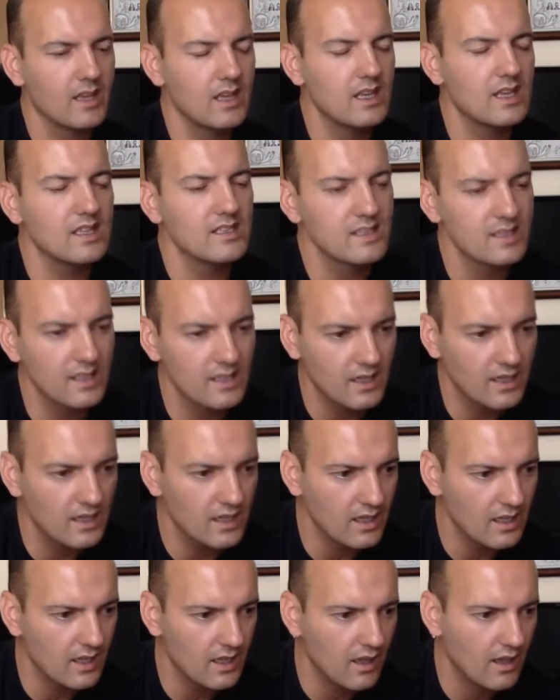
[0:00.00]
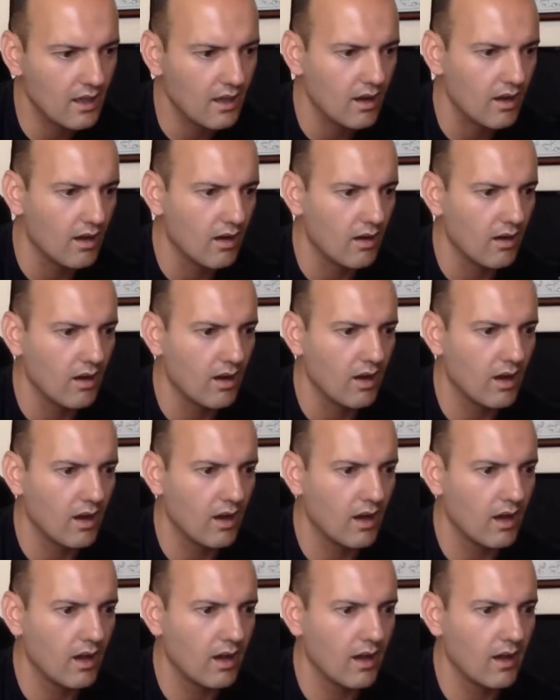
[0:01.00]
easily.
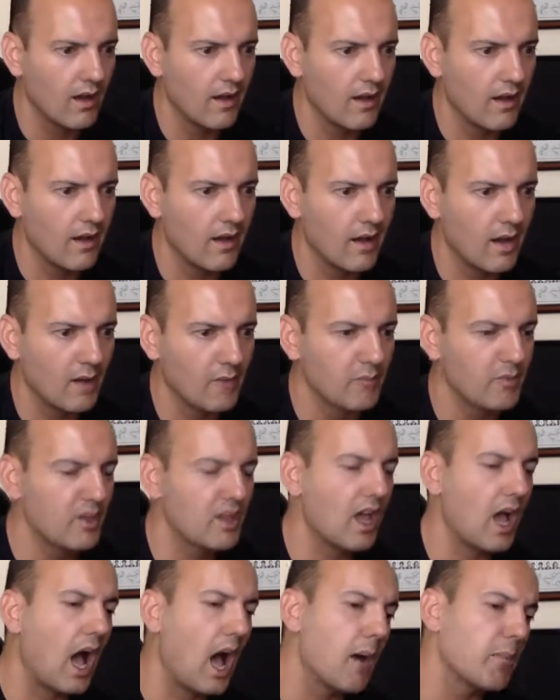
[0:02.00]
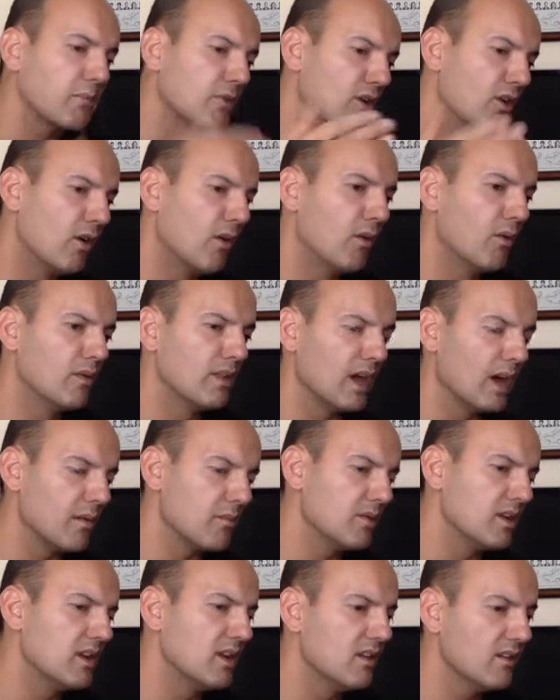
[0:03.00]
We upload a
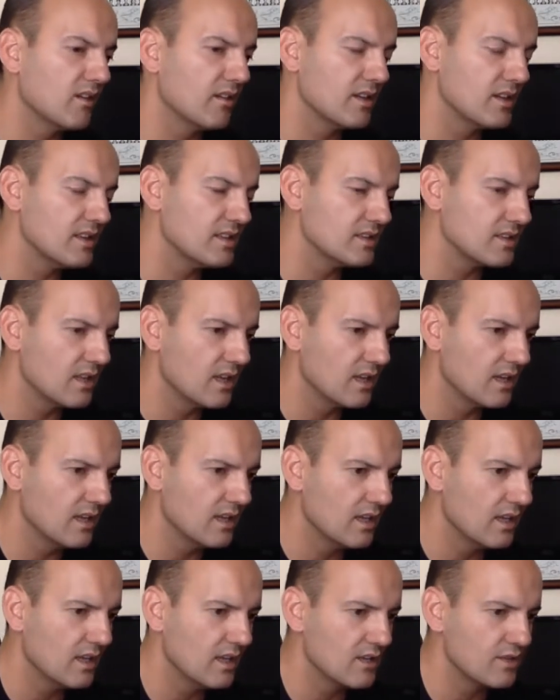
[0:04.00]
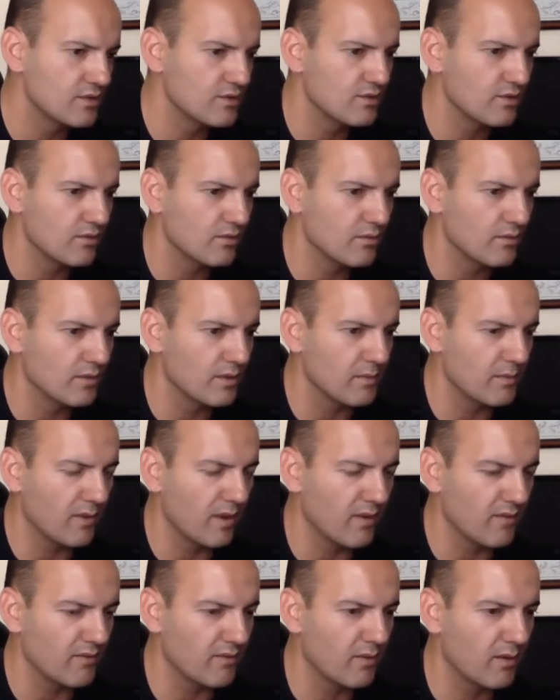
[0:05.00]
video easily to the
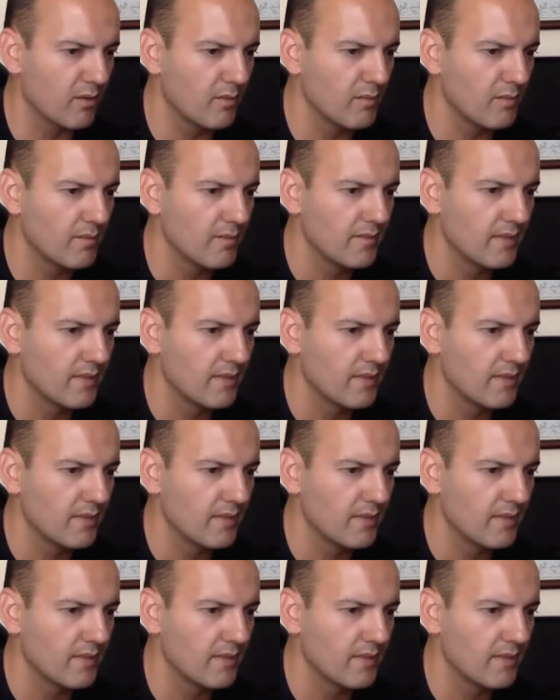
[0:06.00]
platform,